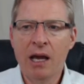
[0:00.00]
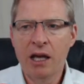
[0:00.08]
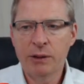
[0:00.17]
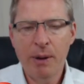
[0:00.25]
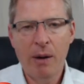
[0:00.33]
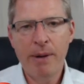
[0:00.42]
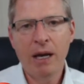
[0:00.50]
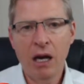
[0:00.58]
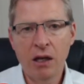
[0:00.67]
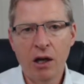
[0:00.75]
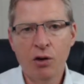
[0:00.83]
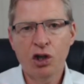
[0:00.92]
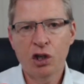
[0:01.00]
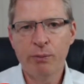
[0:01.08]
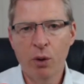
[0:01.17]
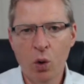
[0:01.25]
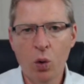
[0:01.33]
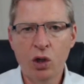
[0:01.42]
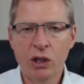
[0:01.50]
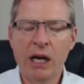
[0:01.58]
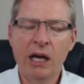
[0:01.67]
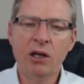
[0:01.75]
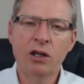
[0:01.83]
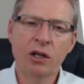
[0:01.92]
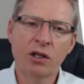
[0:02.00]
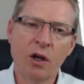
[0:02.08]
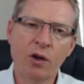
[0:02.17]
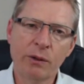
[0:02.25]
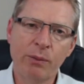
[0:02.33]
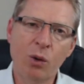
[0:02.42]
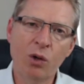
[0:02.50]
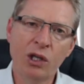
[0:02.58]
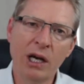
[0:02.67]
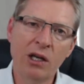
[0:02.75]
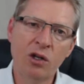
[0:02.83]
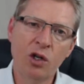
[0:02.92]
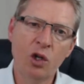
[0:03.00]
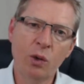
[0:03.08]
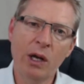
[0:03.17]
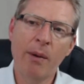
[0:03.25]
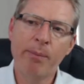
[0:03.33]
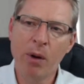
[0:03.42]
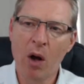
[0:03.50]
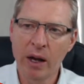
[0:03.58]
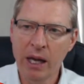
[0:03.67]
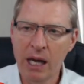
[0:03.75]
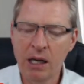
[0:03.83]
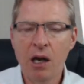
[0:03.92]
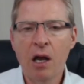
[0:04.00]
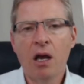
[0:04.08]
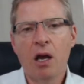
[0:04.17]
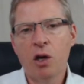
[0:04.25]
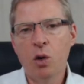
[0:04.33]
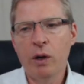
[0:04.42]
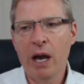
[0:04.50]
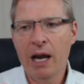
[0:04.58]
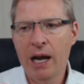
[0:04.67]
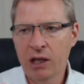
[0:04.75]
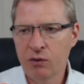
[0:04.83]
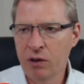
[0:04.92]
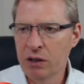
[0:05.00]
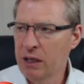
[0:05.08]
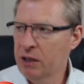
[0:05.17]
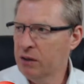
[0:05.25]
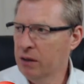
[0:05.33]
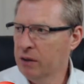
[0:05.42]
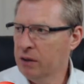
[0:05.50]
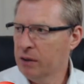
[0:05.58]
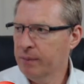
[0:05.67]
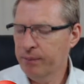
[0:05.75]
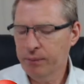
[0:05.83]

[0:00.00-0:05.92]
It's about making those small changes. Those small changes, you'll get buy-in, you'll get less resistance.